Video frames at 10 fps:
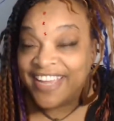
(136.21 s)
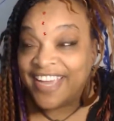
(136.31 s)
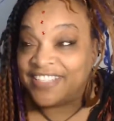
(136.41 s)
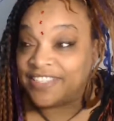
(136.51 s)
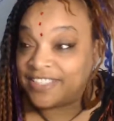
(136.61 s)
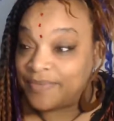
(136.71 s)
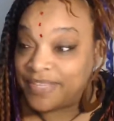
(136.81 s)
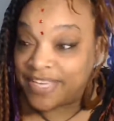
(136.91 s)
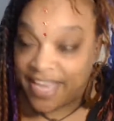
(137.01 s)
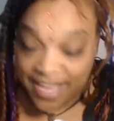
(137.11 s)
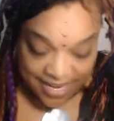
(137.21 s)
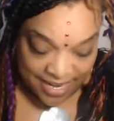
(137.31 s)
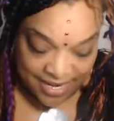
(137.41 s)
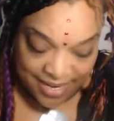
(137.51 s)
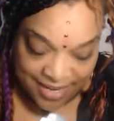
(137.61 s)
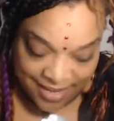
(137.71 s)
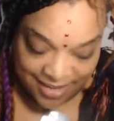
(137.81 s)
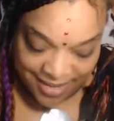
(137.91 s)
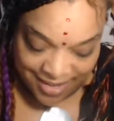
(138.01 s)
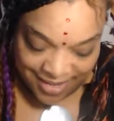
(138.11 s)
I took some of that, and I
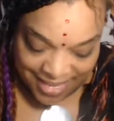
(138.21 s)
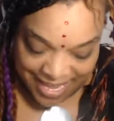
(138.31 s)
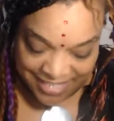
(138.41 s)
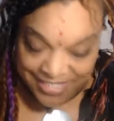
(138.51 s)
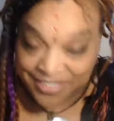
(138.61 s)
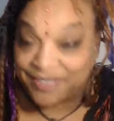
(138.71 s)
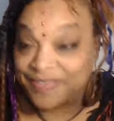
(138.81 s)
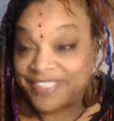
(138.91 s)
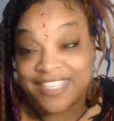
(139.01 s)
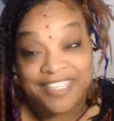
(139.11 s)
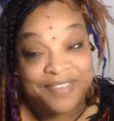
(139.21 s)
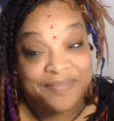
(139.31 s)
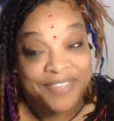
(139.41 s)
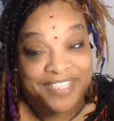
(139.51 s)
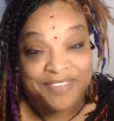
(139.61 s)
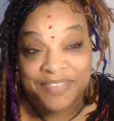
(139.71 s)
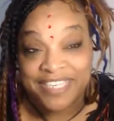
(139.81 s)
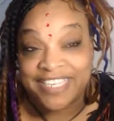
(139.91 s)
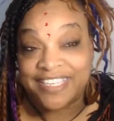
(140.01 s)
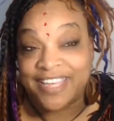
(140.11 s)
took some psyllium because I've been
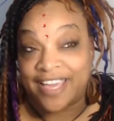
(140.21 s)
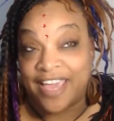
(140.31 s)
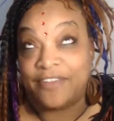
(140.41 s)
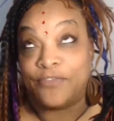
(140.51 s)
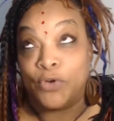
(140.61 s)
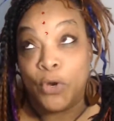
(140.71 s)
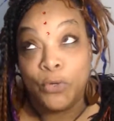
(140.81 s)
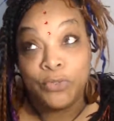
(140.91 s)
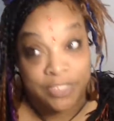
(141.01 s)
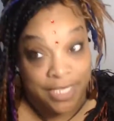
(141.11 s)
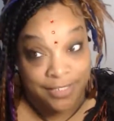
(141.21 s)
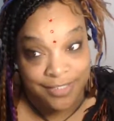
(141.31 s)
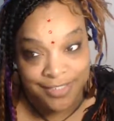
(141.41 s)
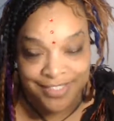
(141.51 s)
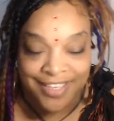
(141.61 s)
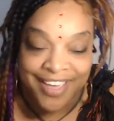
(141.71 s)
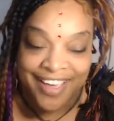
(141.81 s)
eating like I have no sense.